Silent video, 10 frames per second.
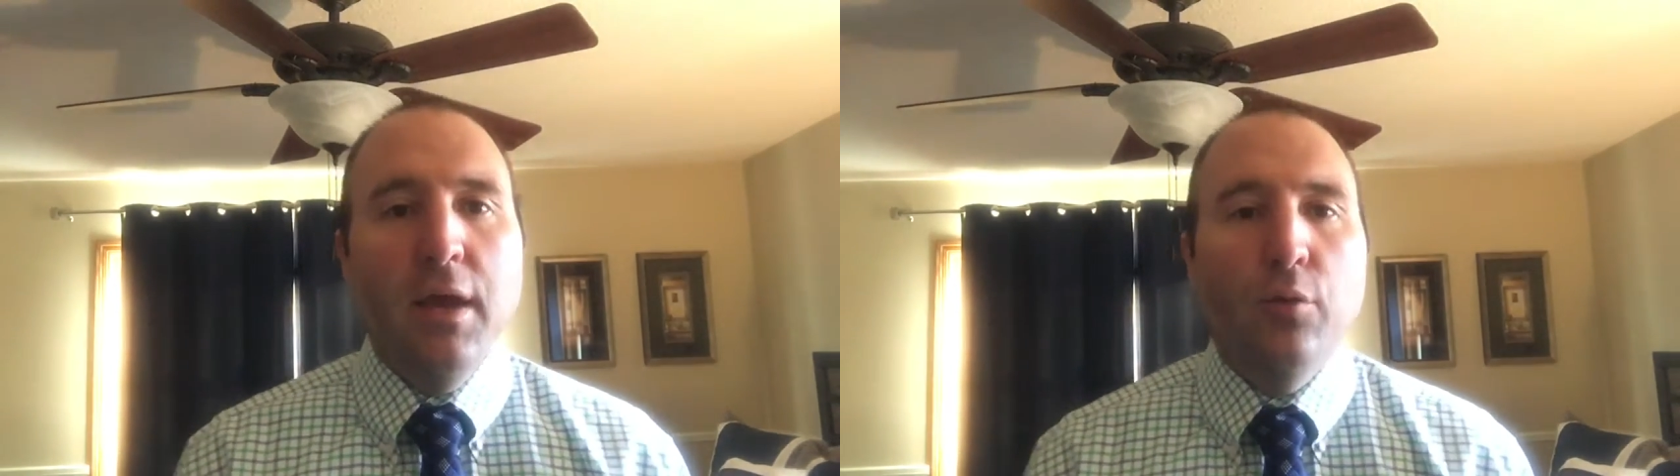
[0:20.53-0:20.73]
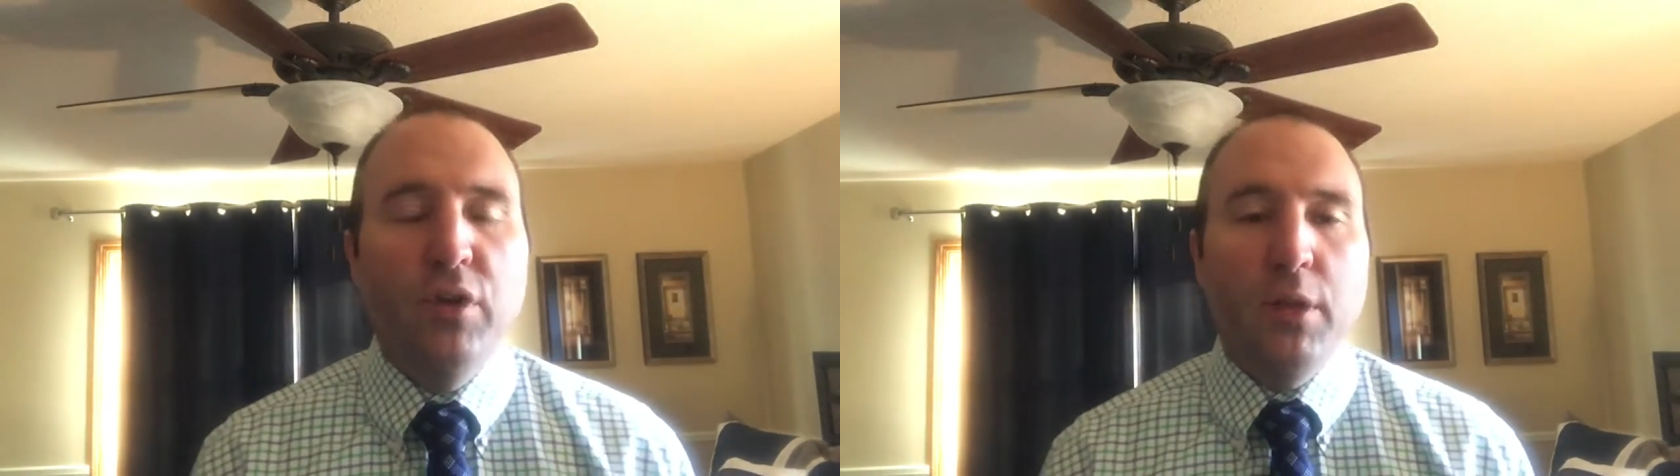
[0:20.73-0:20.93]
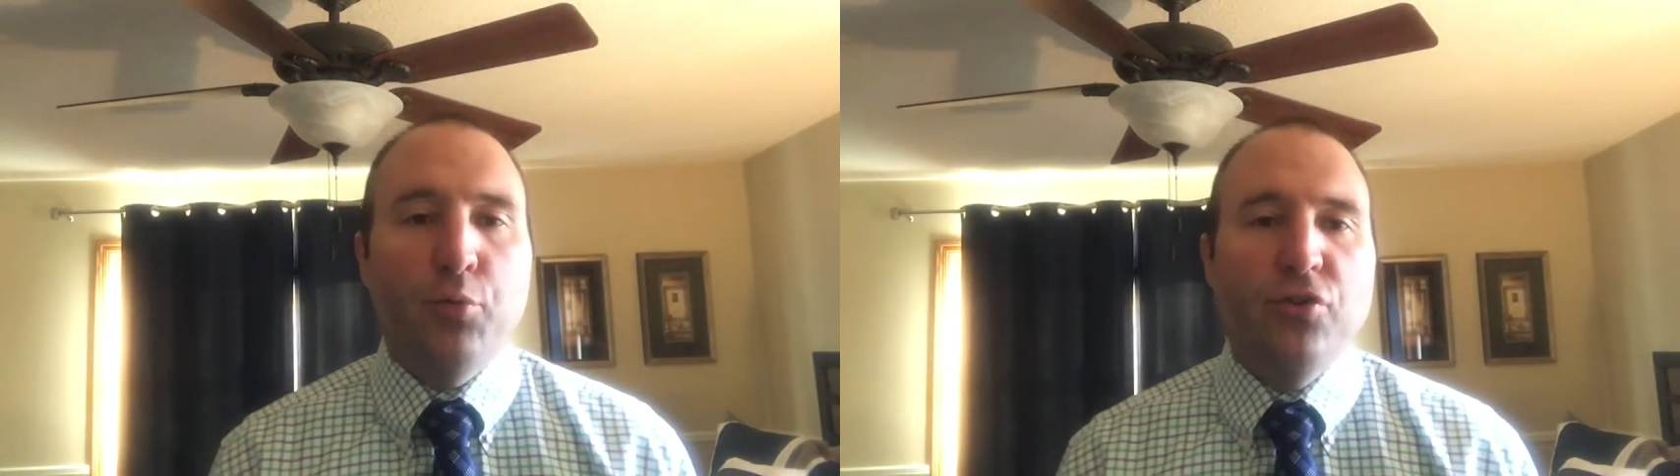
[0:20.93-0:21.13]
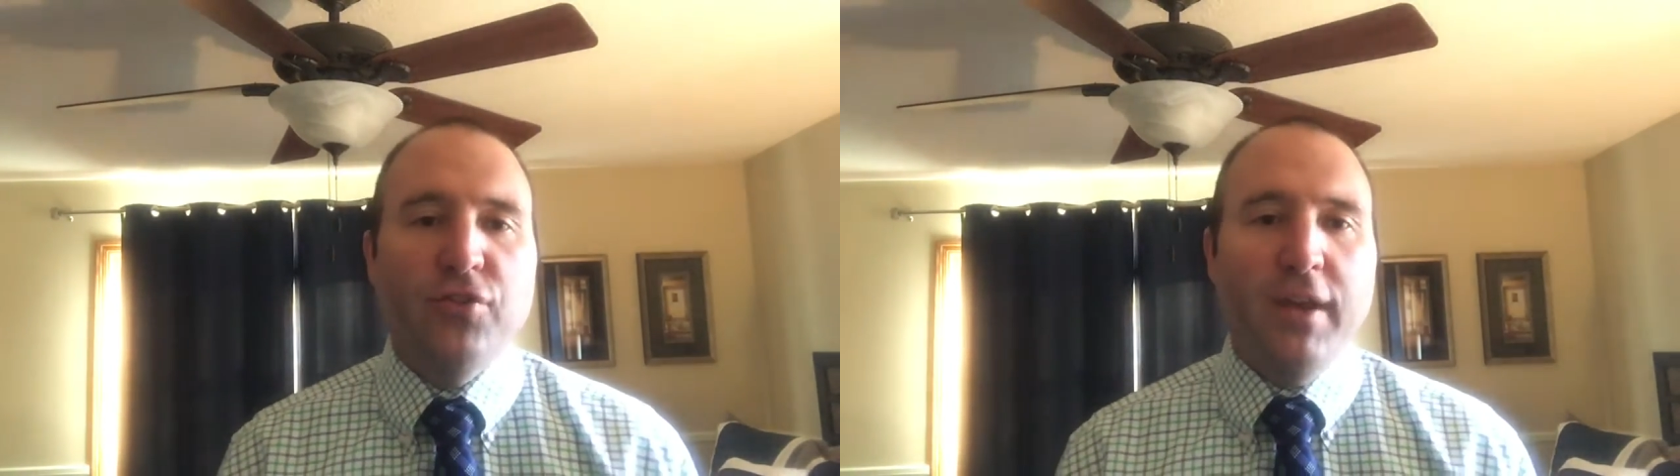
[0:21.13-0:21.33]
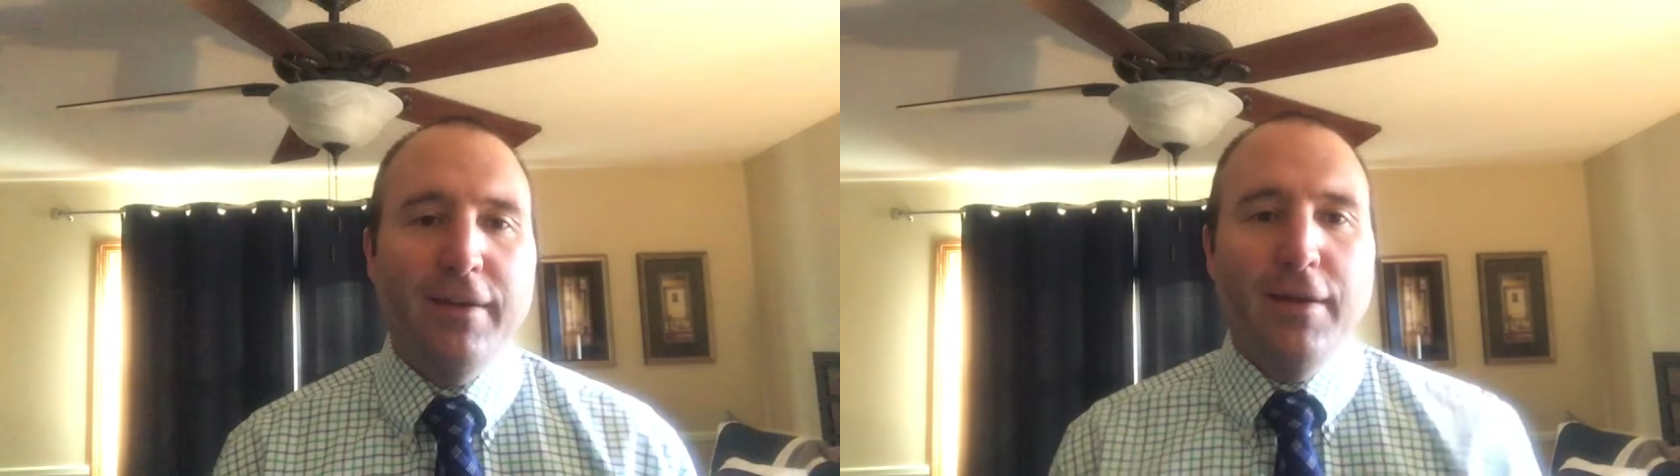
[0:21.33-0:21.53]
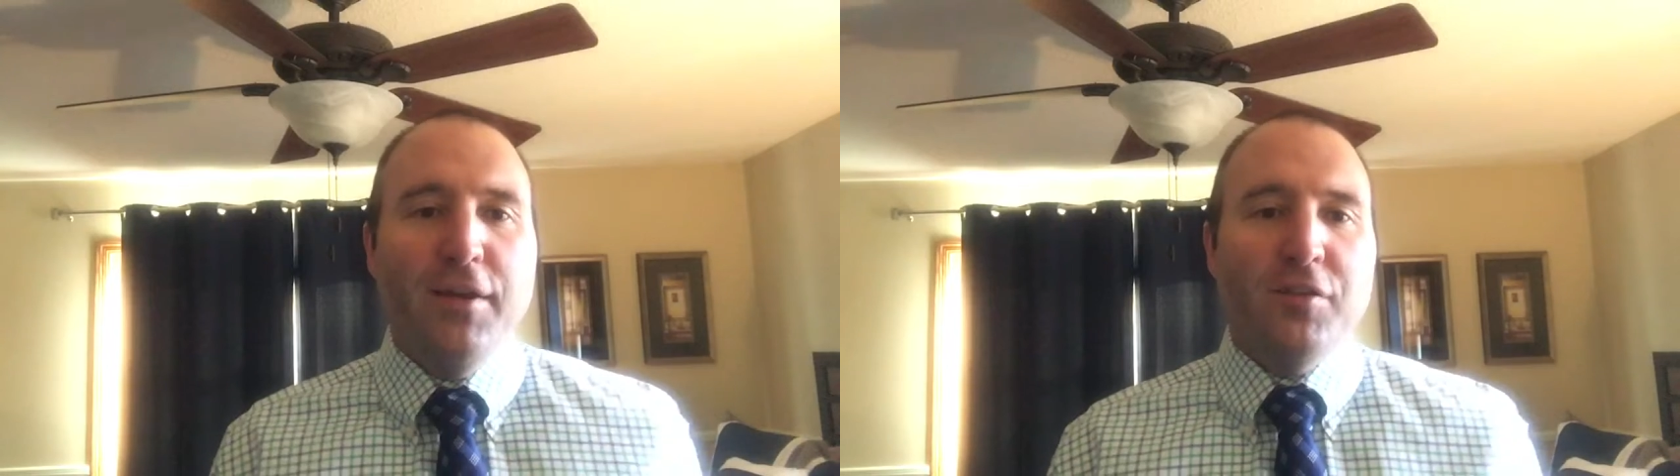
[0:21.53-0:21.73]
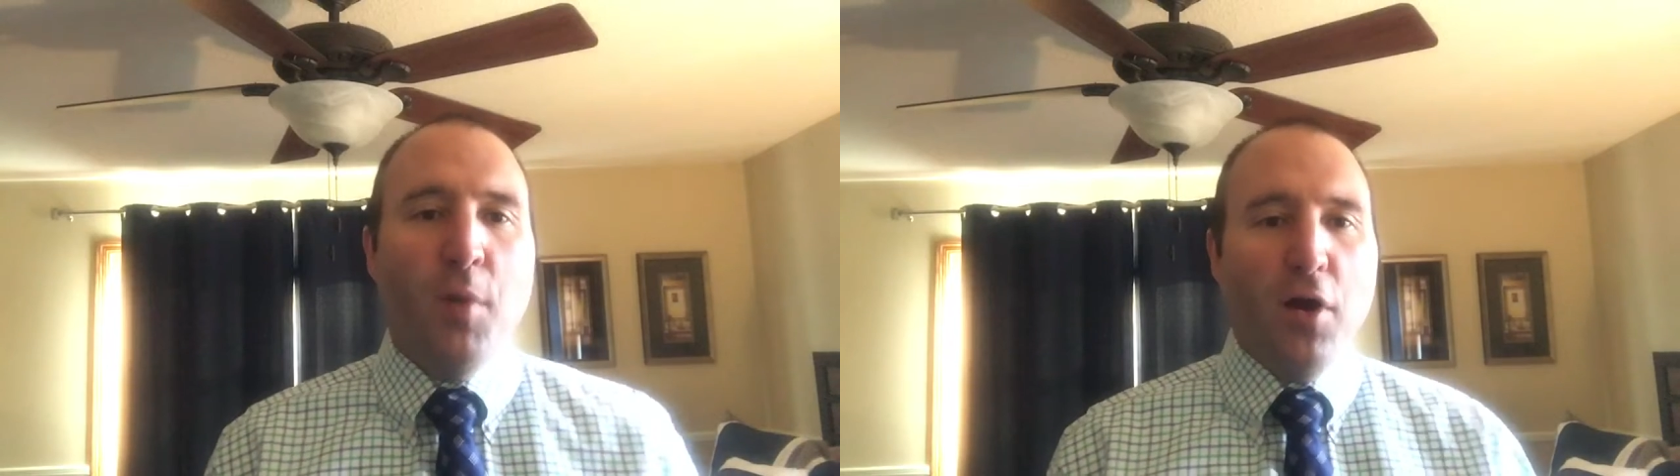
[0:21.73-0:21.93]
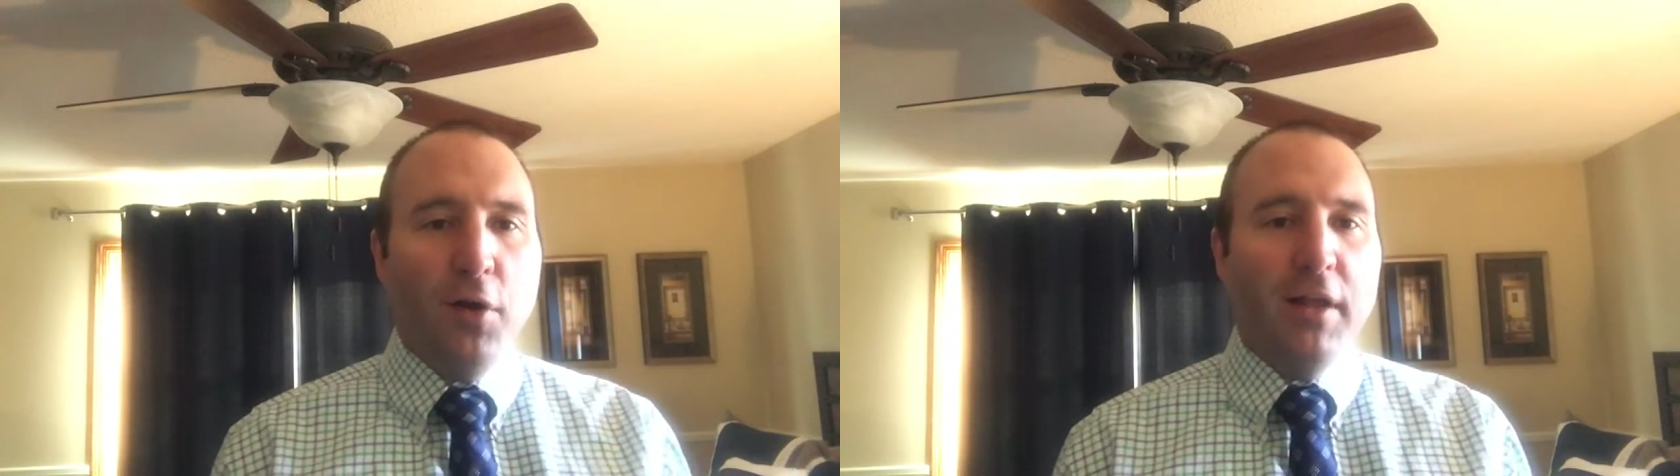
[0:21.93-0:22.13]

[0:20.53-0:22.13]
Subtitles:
Really appreciate it. Tomorrow